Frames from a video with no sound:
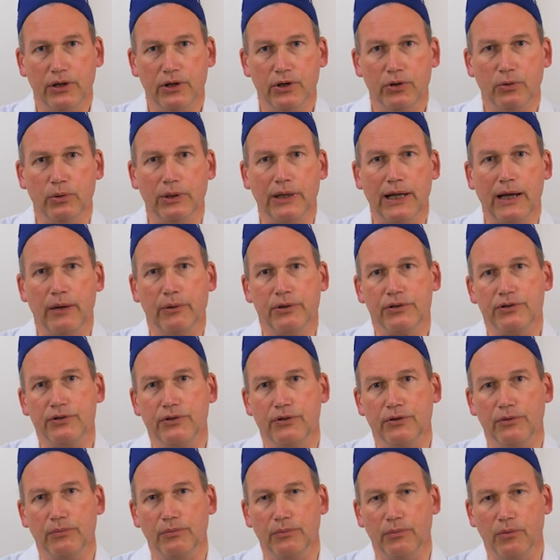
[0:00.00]
to allow us
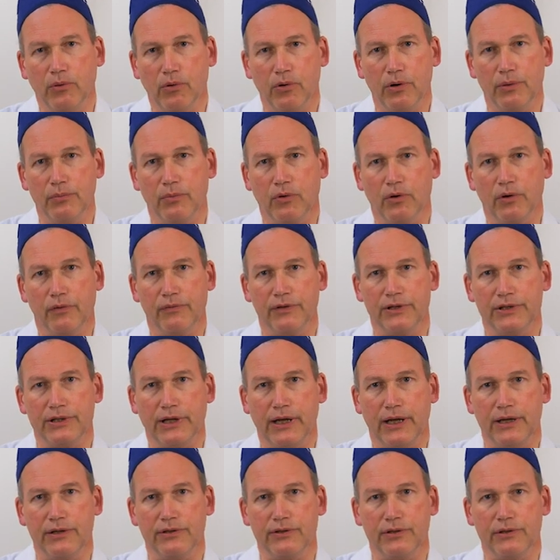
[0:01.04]
to do more and more of these
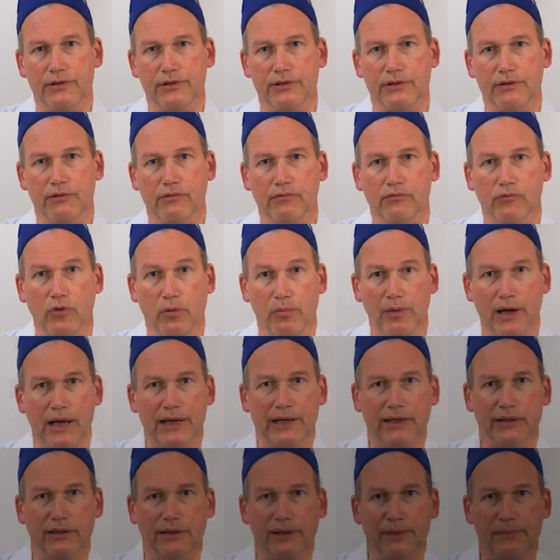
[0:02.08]
cases
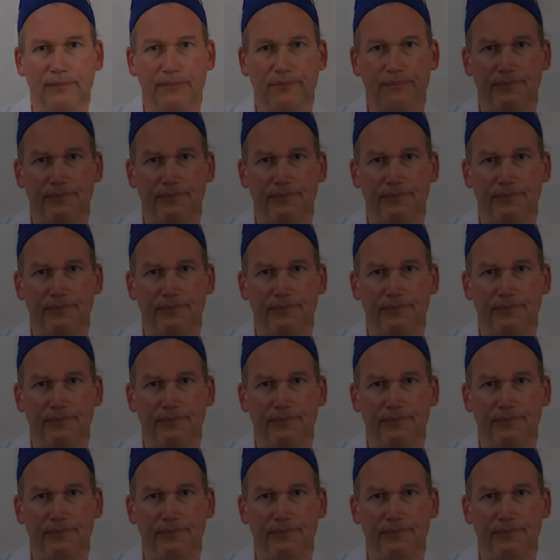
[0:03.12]
robotically.